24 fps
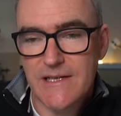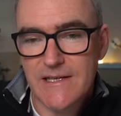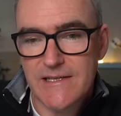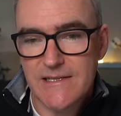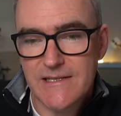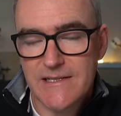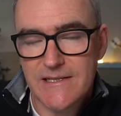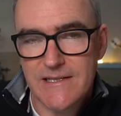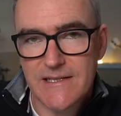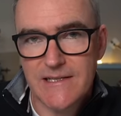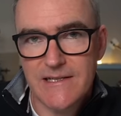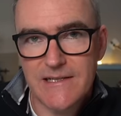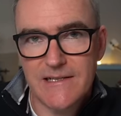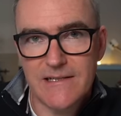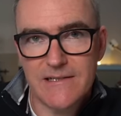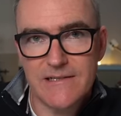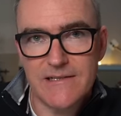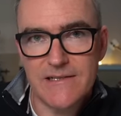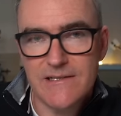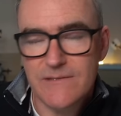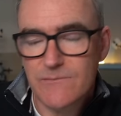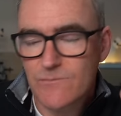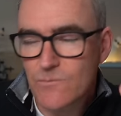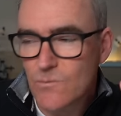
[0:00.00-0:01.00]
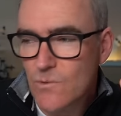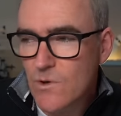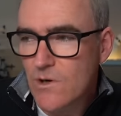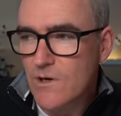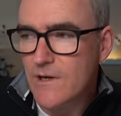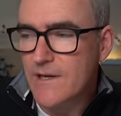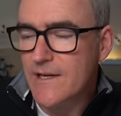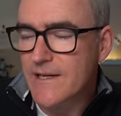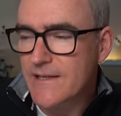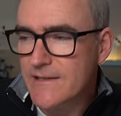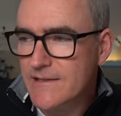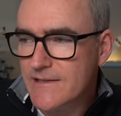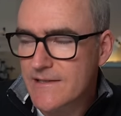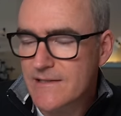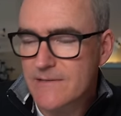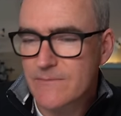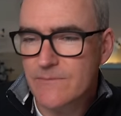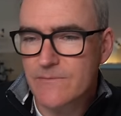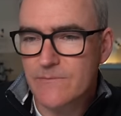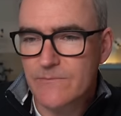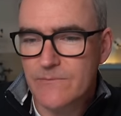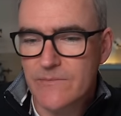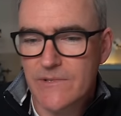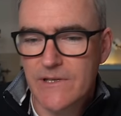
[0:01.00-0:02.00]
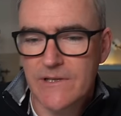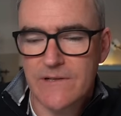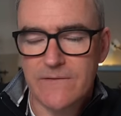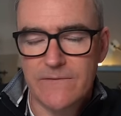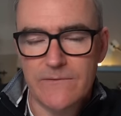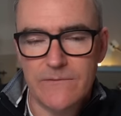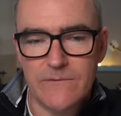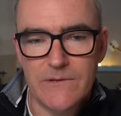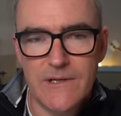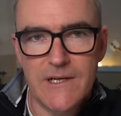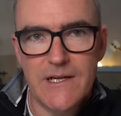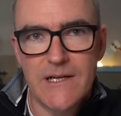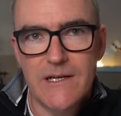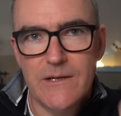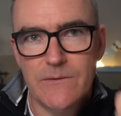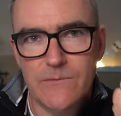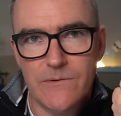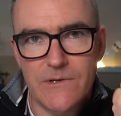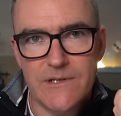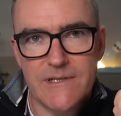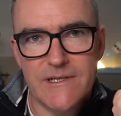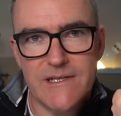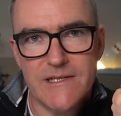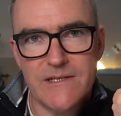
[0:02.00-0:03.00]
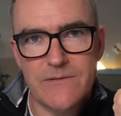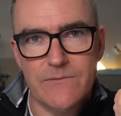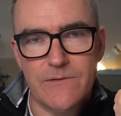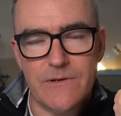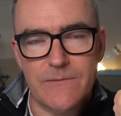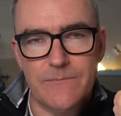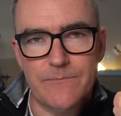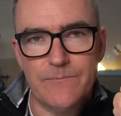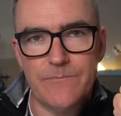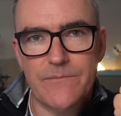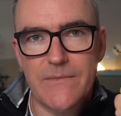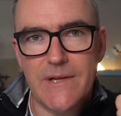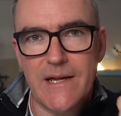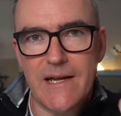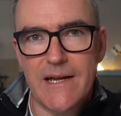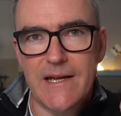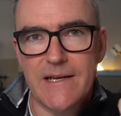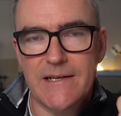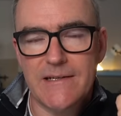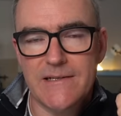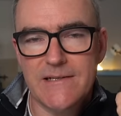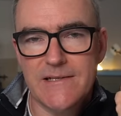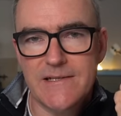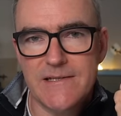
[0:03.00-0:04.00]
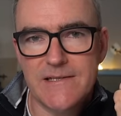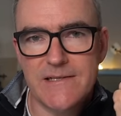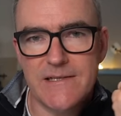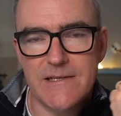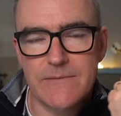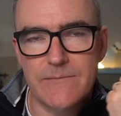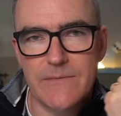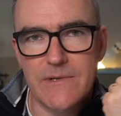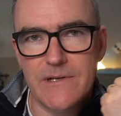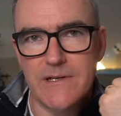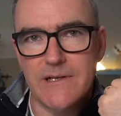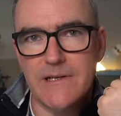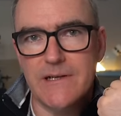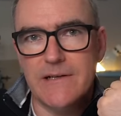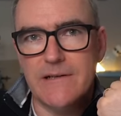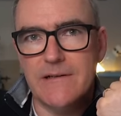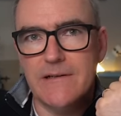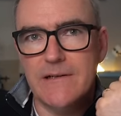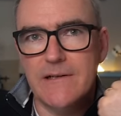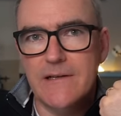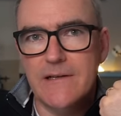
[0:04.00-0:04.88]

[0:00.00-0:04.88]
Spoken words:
it just winds, it's beautiful. Whereas this one, and similar